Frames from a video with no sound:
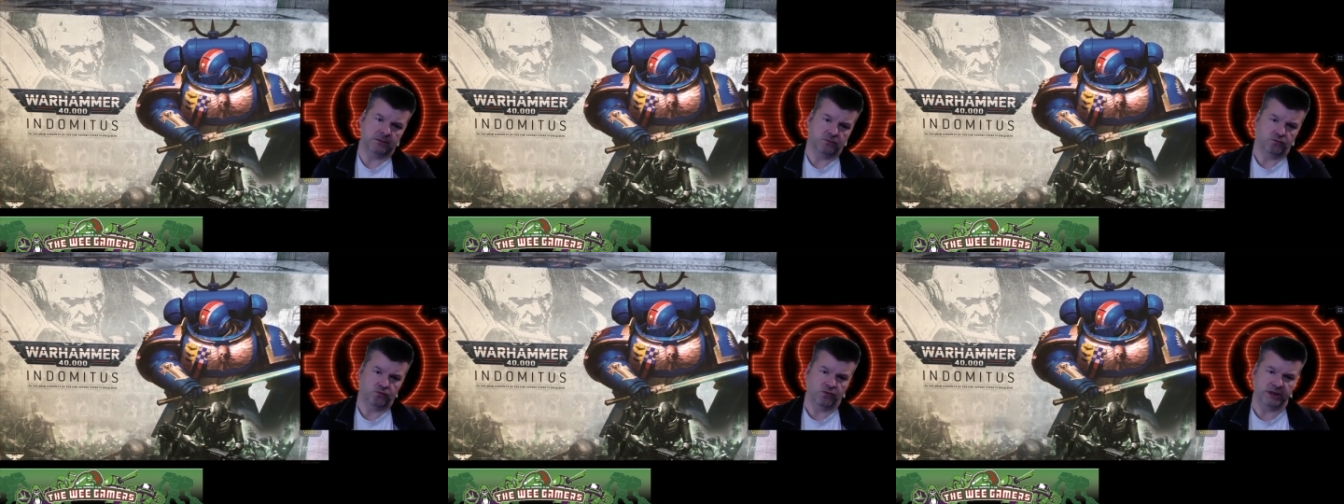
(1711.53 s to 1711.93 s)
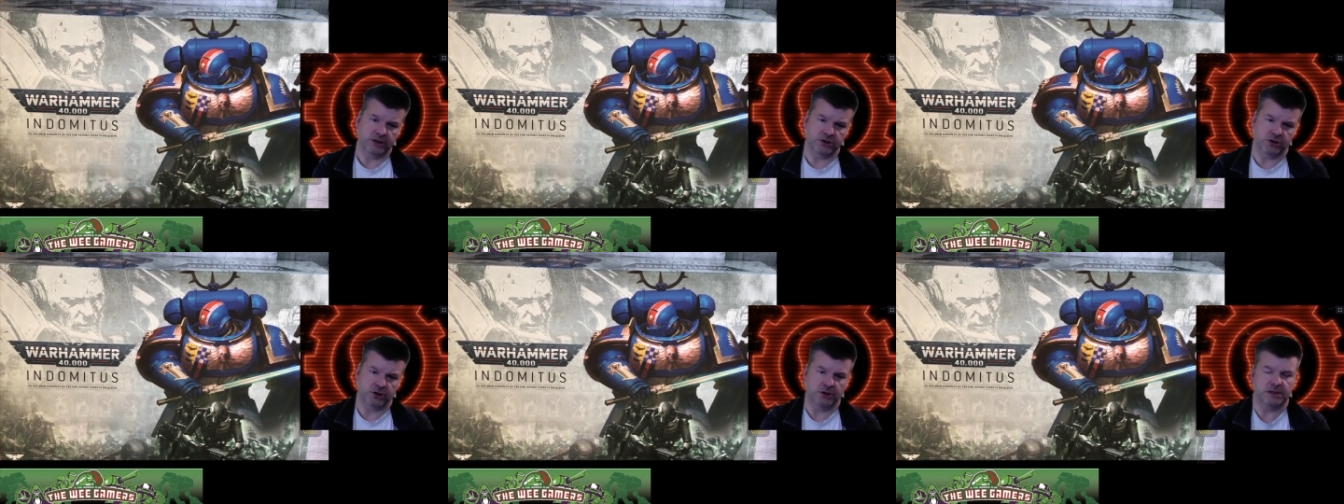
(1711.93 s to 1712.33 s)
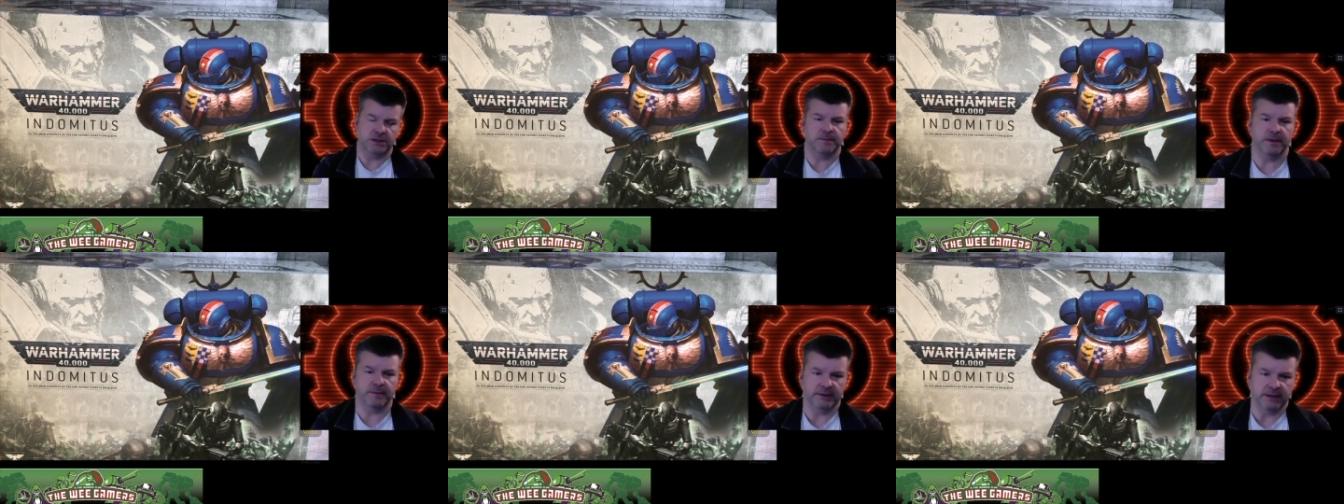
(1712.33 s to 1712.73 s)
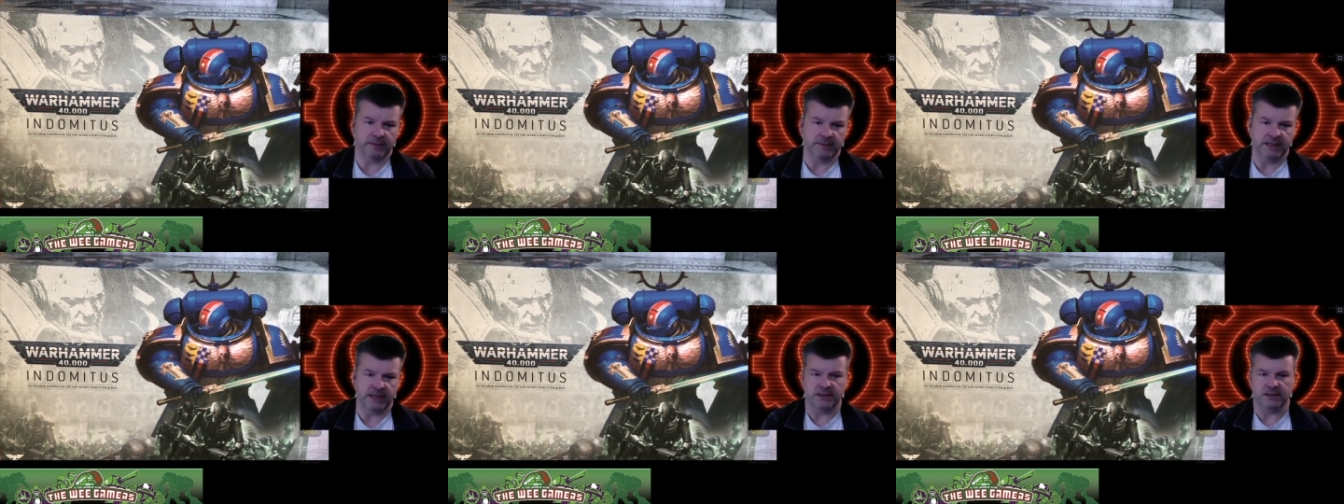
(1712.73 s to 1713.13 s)
reach out to people like
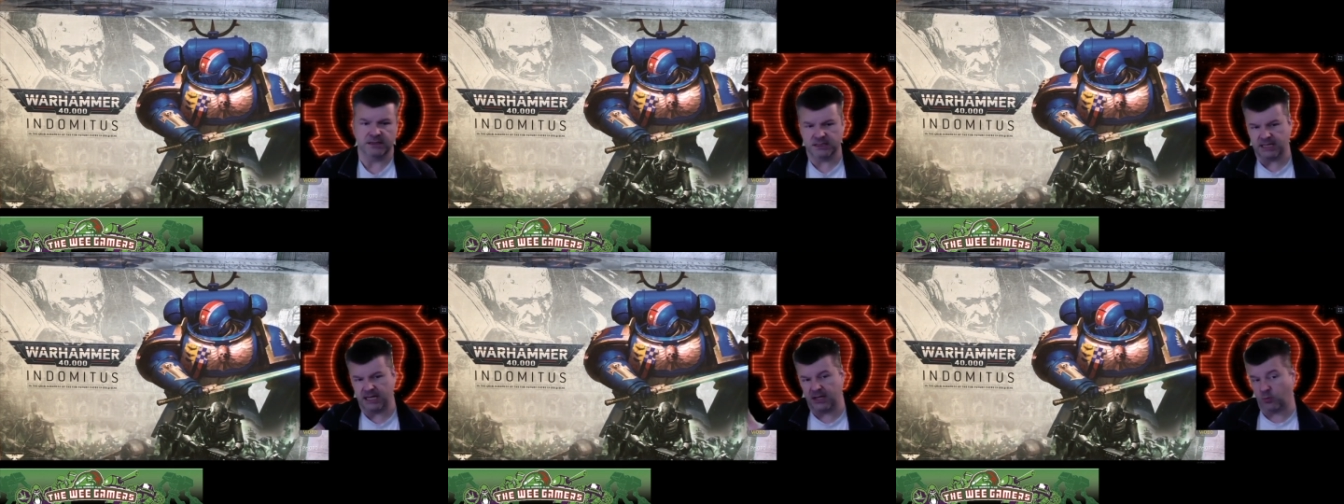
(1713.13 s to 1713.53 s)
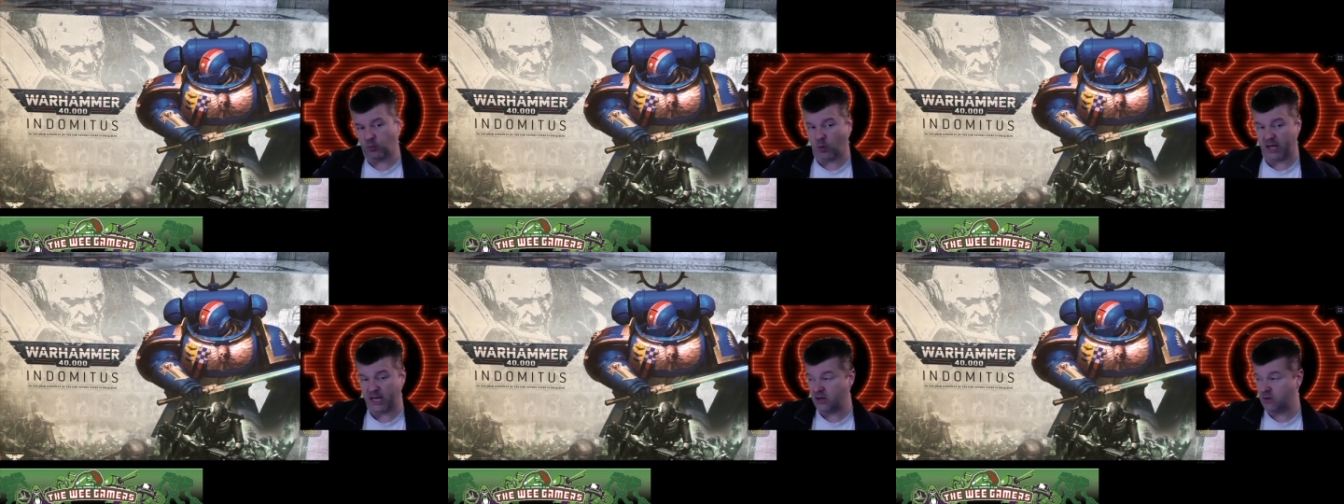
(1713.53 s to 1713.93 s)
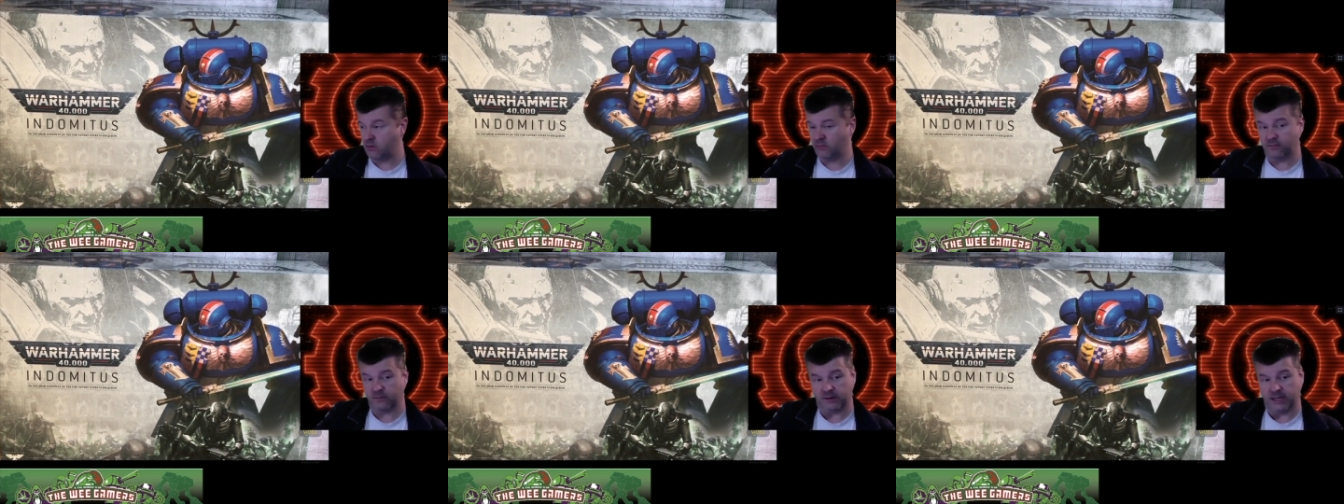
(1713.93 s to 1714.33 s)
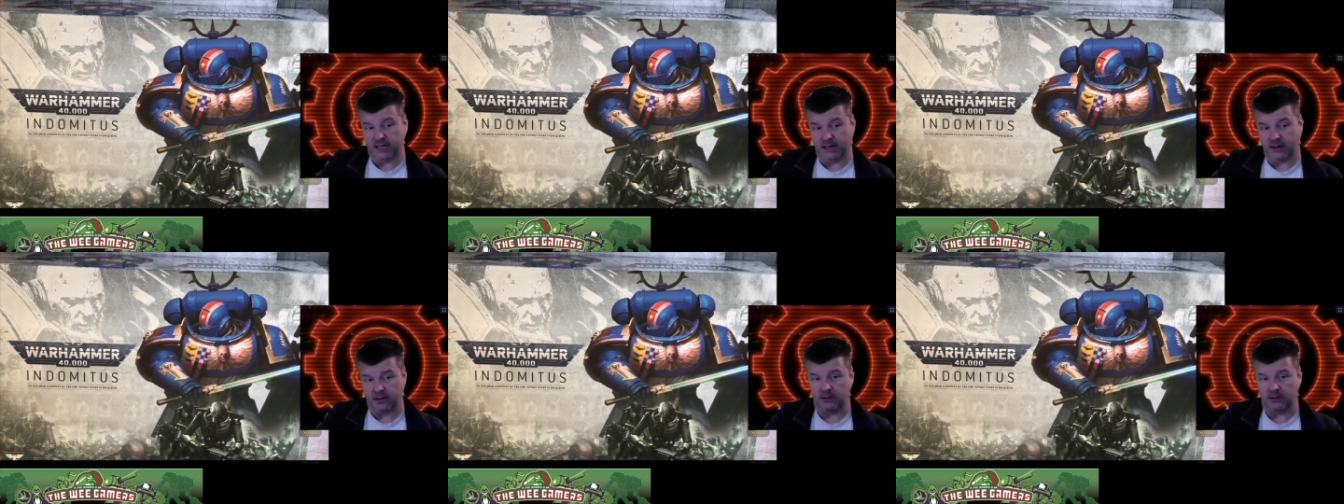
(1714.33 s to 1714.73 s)
me that stand way over
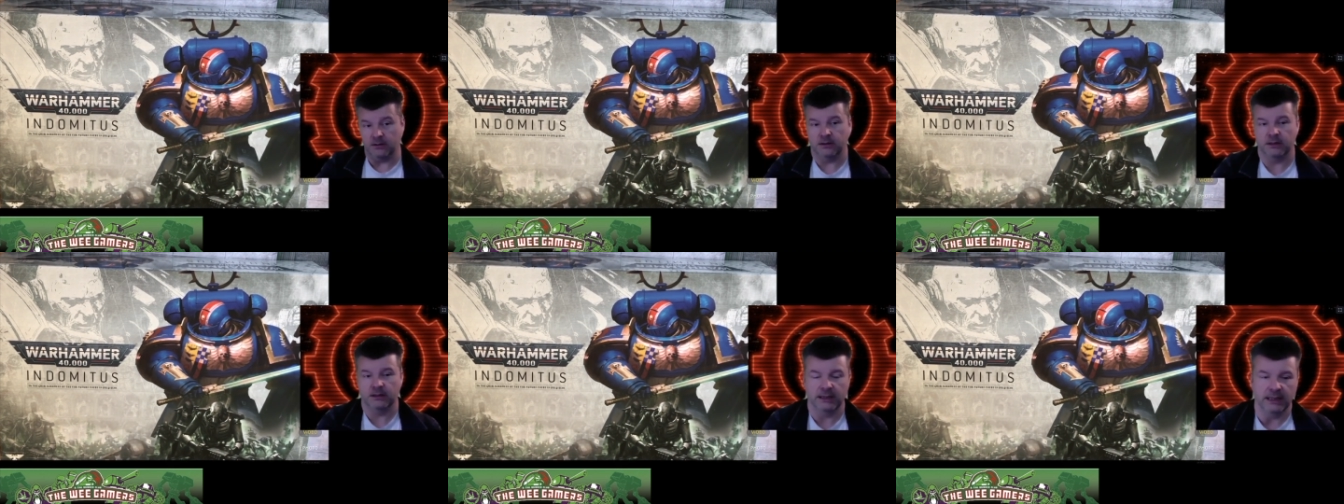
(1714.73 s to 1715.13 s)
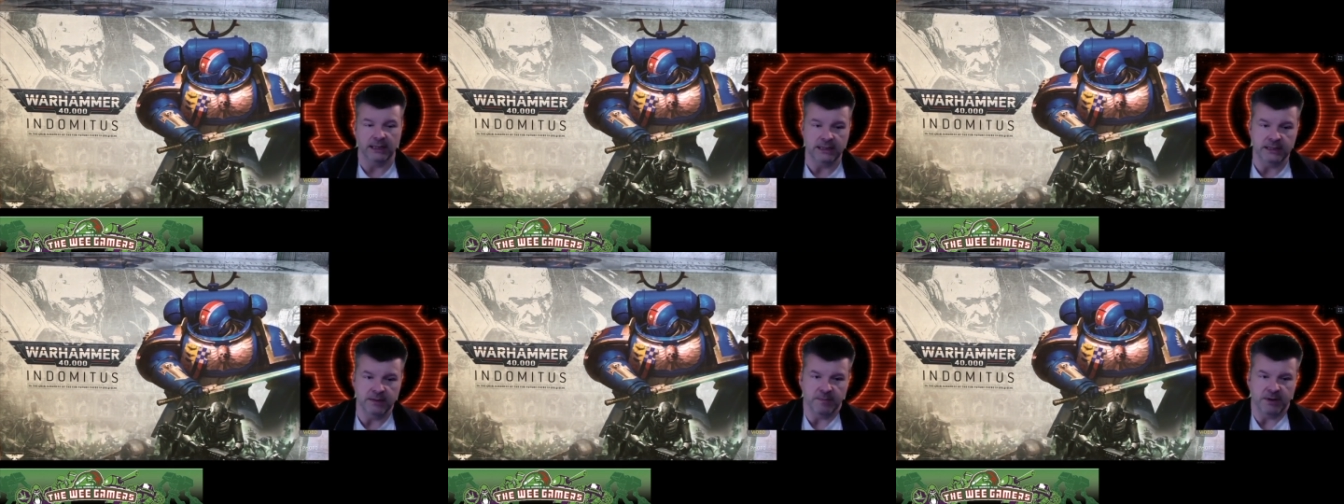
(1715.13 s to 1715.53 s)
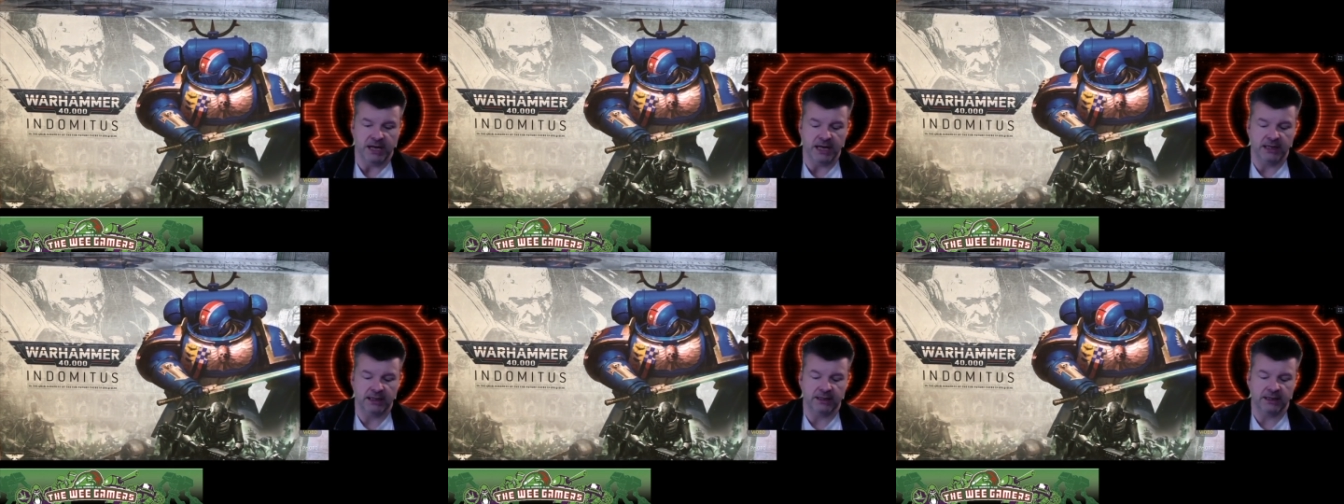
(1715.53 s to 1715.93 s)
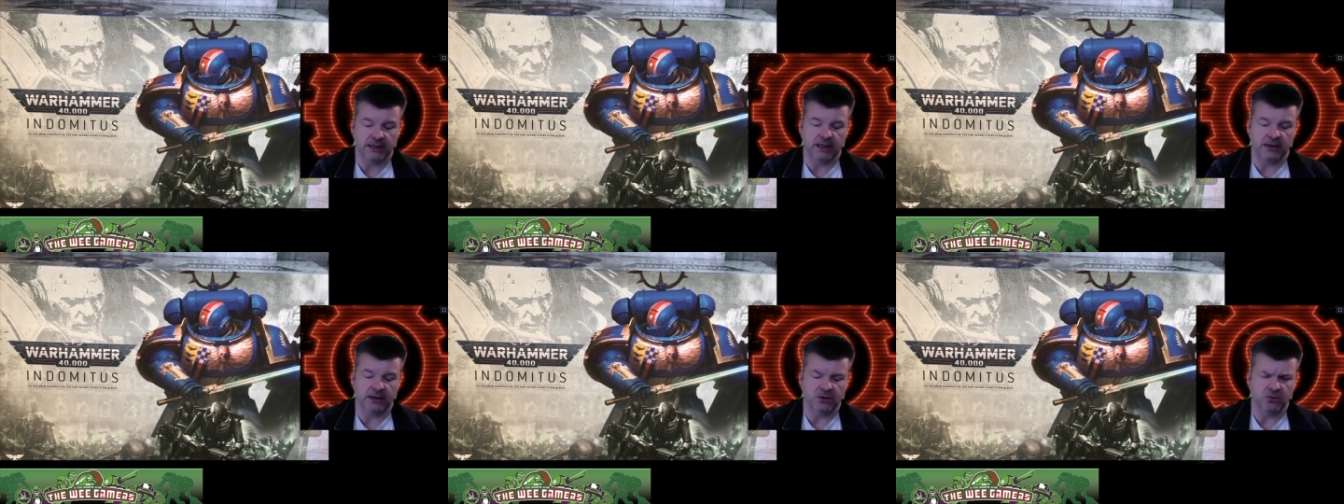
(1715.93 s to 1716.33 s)
there in the back
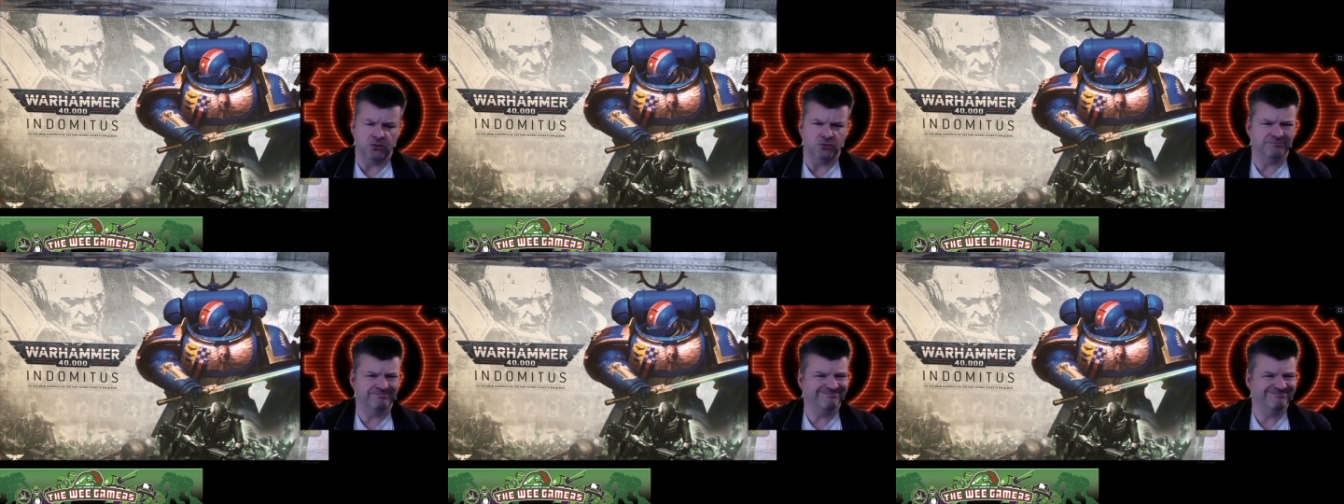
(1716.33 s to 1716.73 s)
and go,